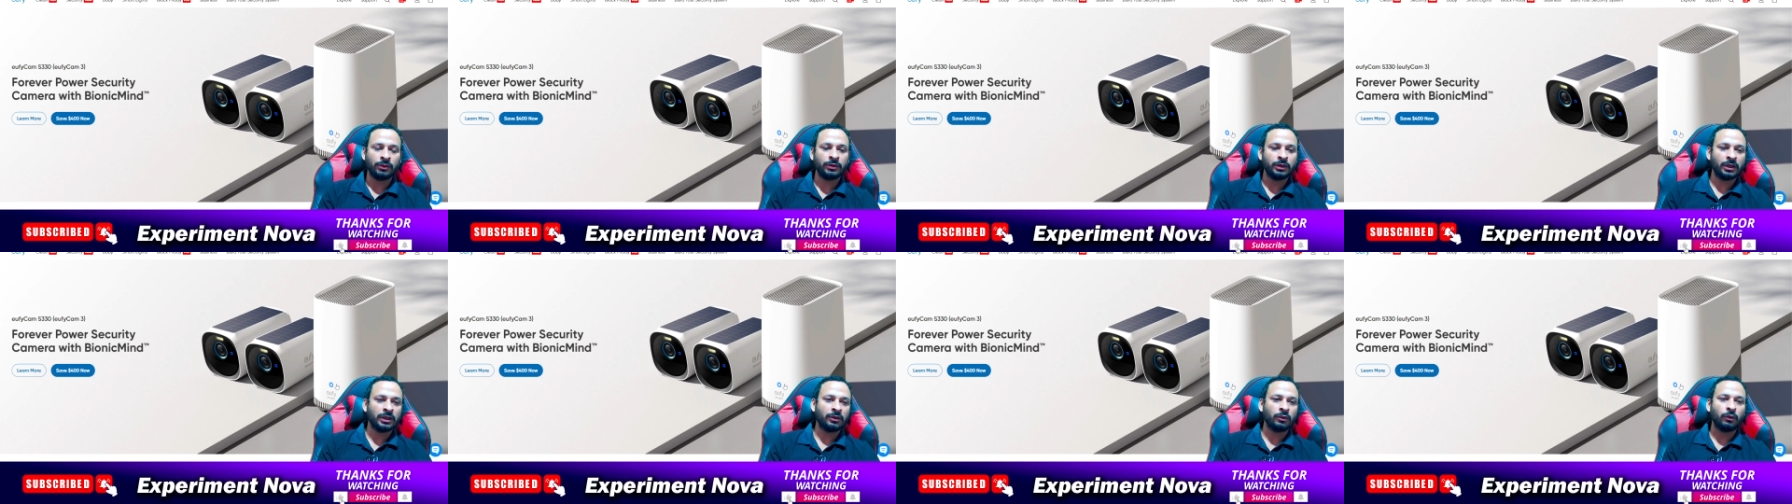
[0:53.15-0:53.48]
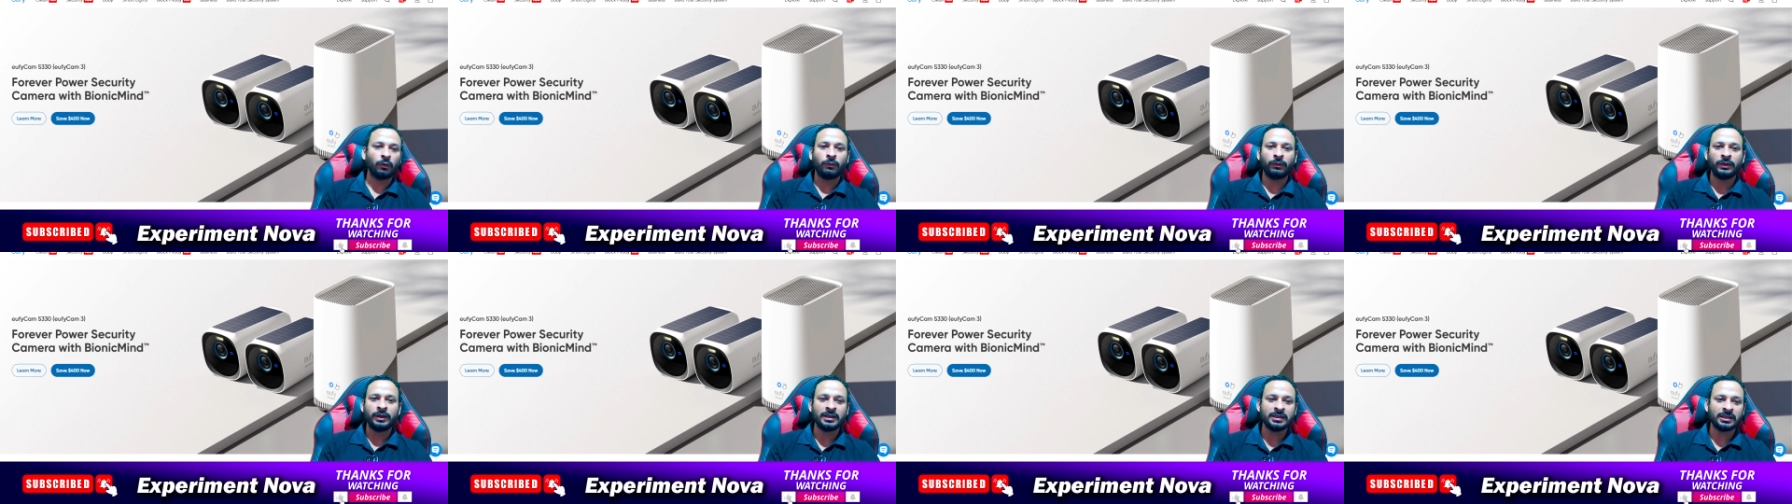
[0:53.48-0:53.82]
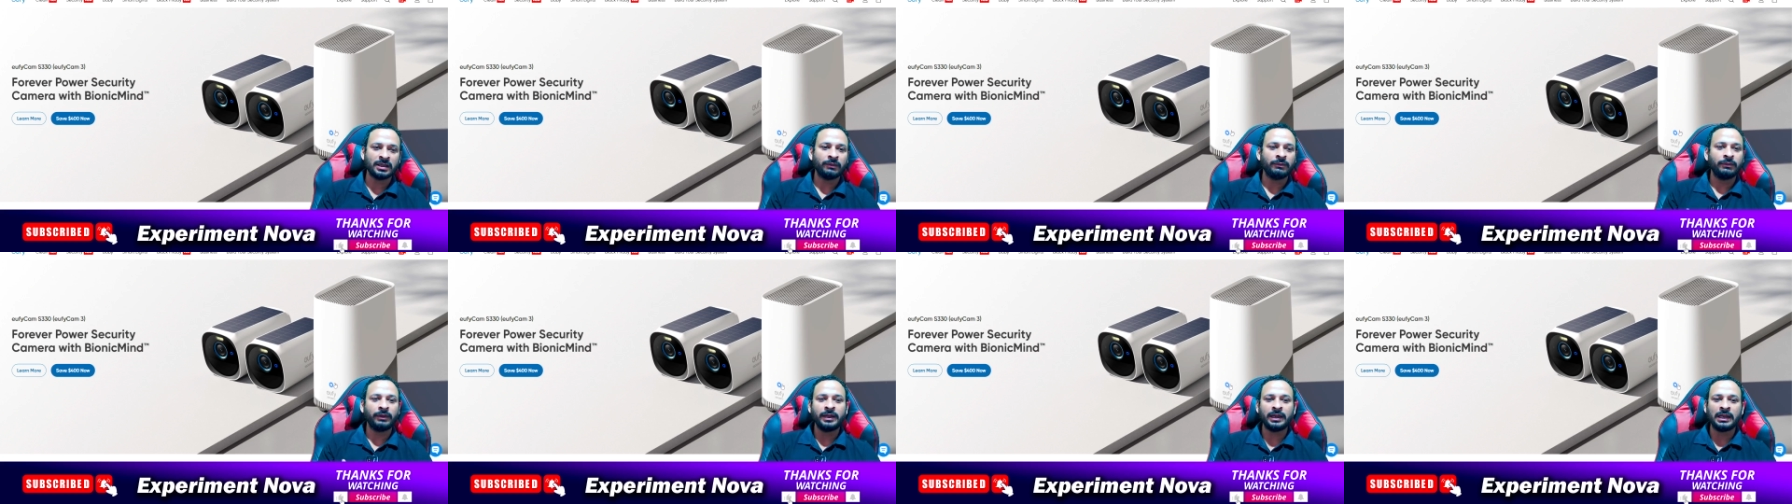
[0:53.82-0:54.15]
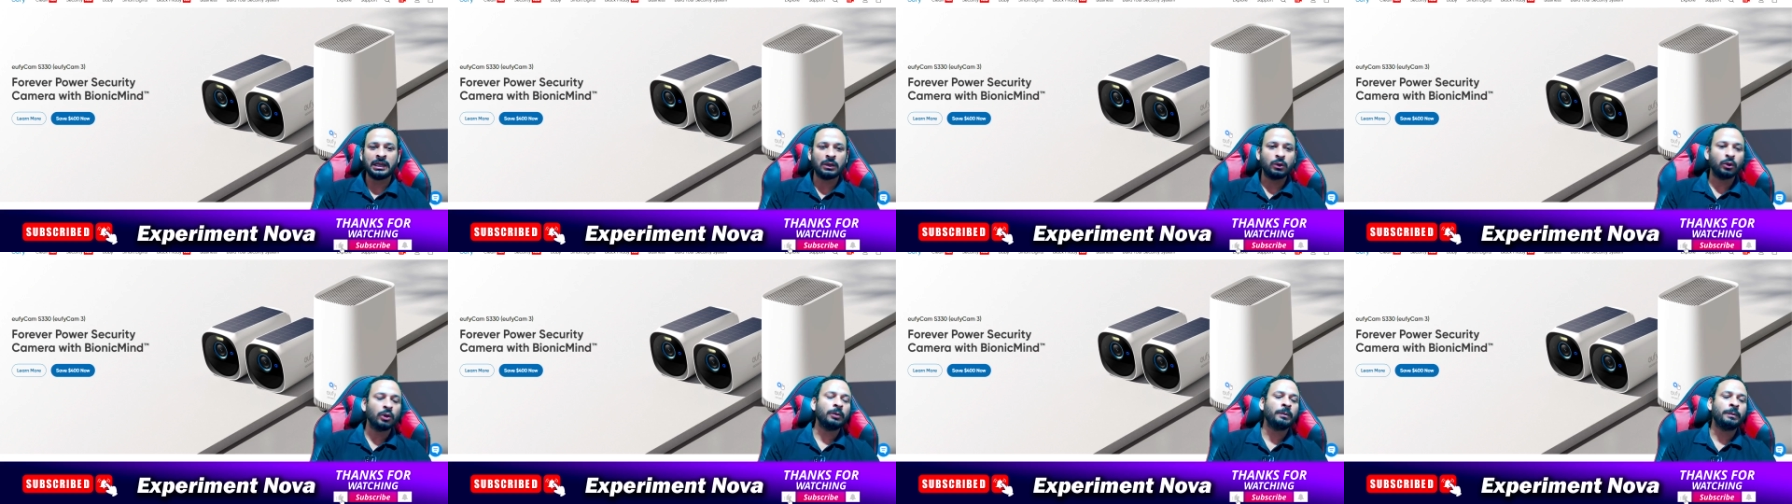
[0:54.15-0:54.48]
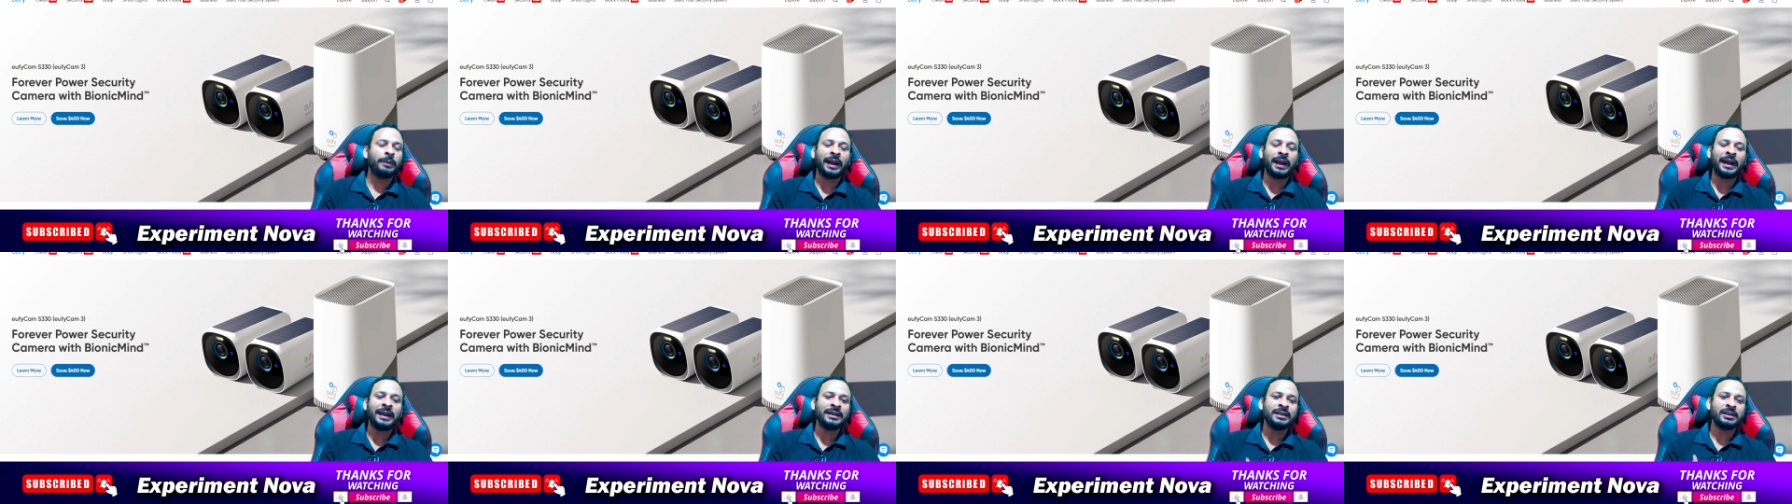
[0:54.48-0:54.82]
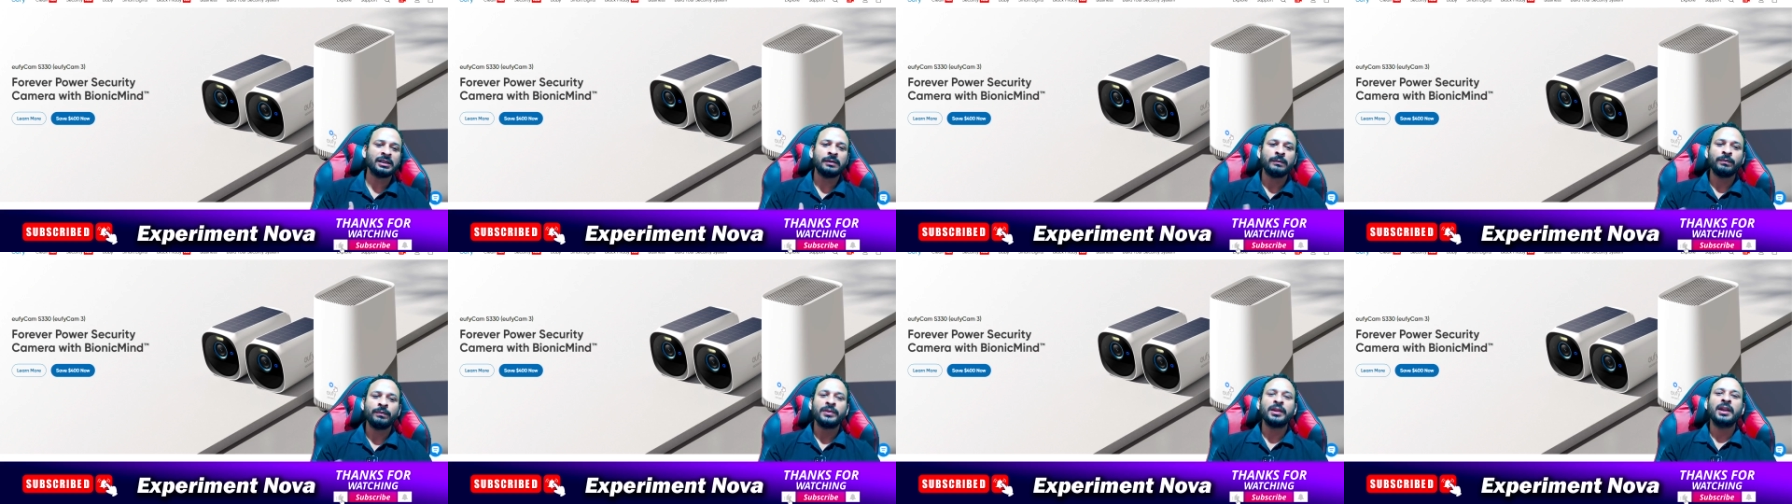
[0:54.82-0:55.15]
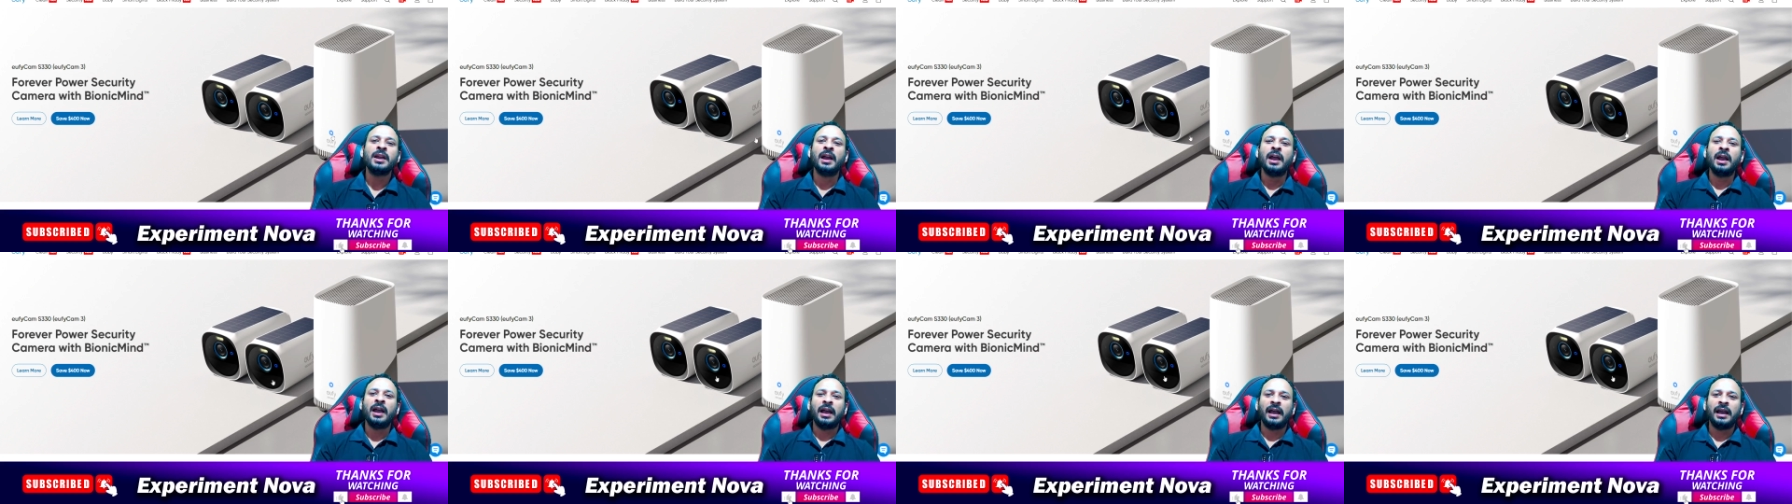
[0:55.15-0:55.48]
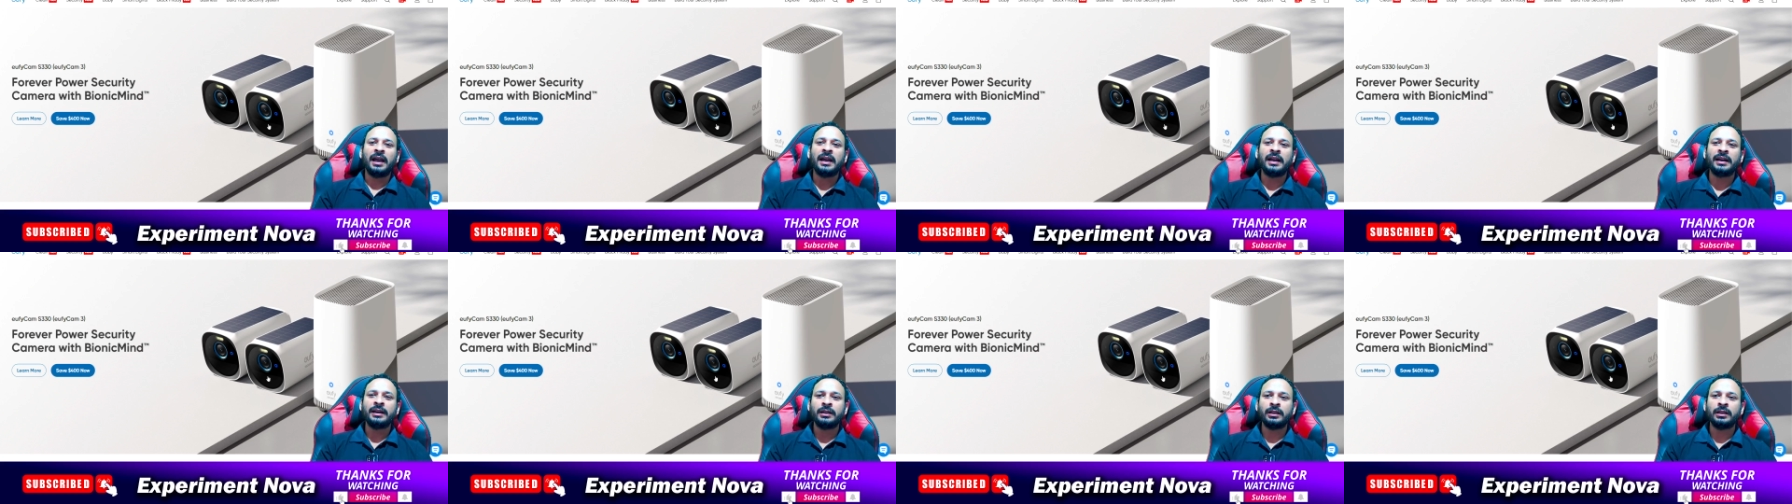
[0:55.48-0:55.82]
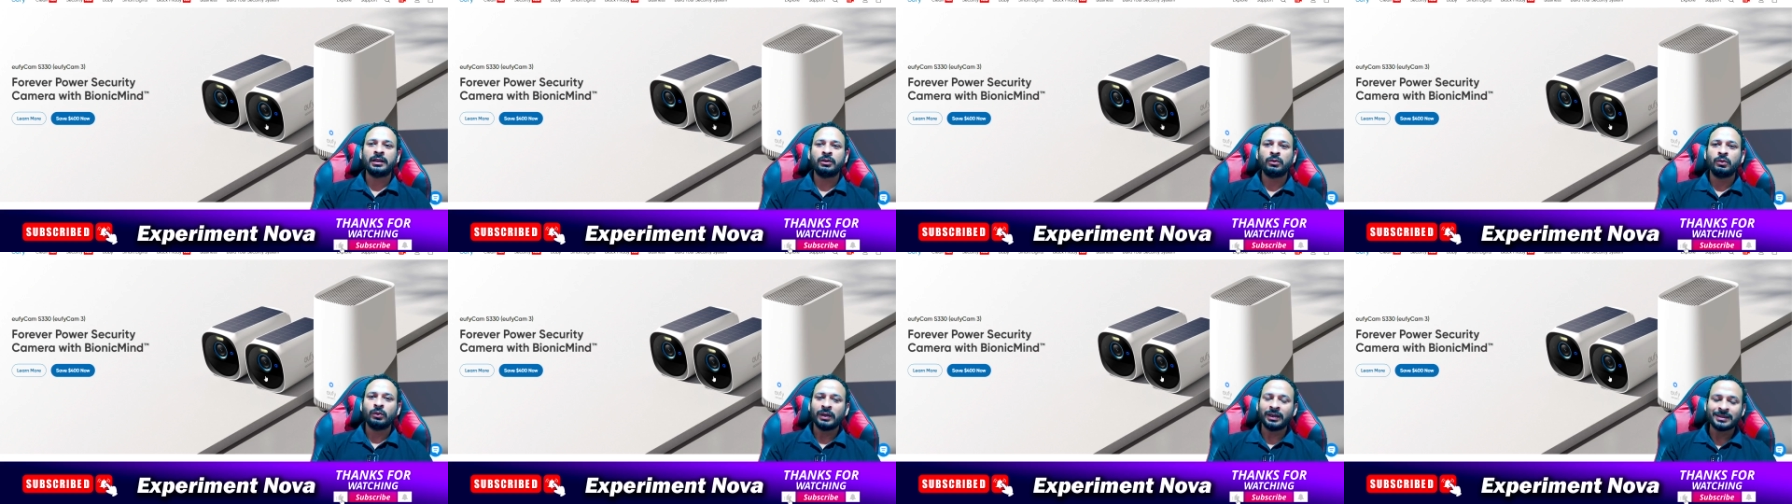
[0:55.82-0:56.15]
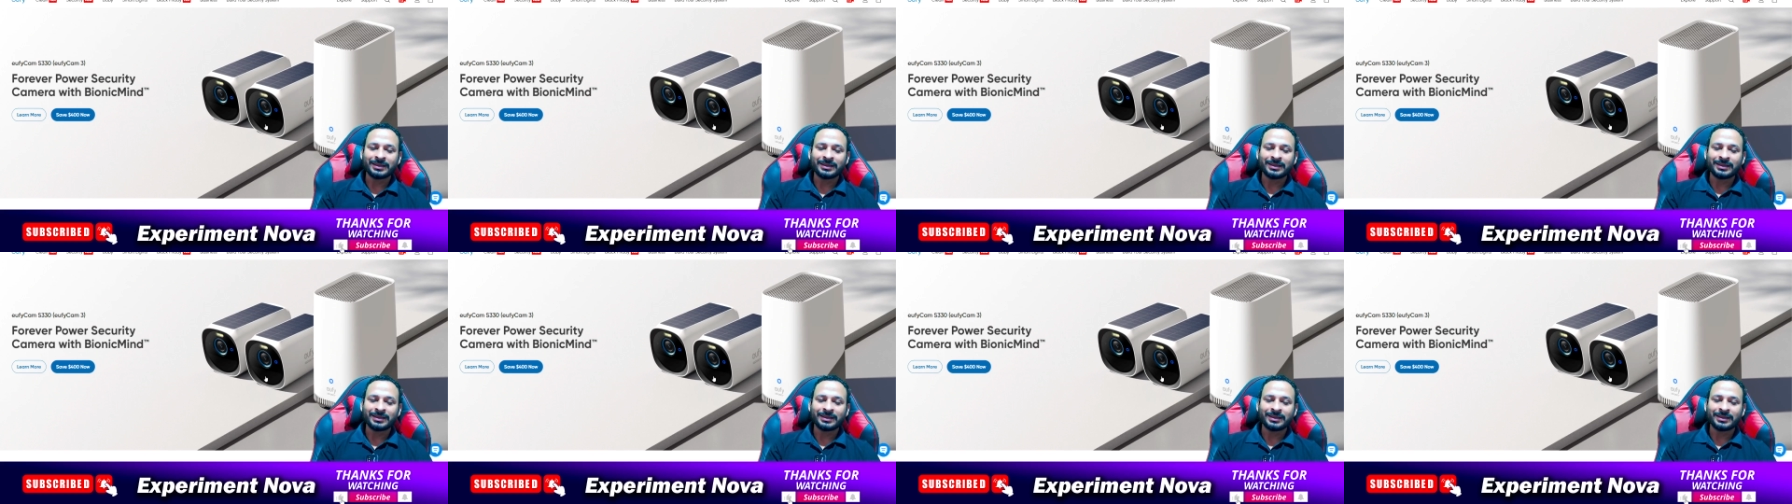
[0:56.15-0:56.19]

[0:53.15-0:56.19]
the eufy is a very good brand, and you can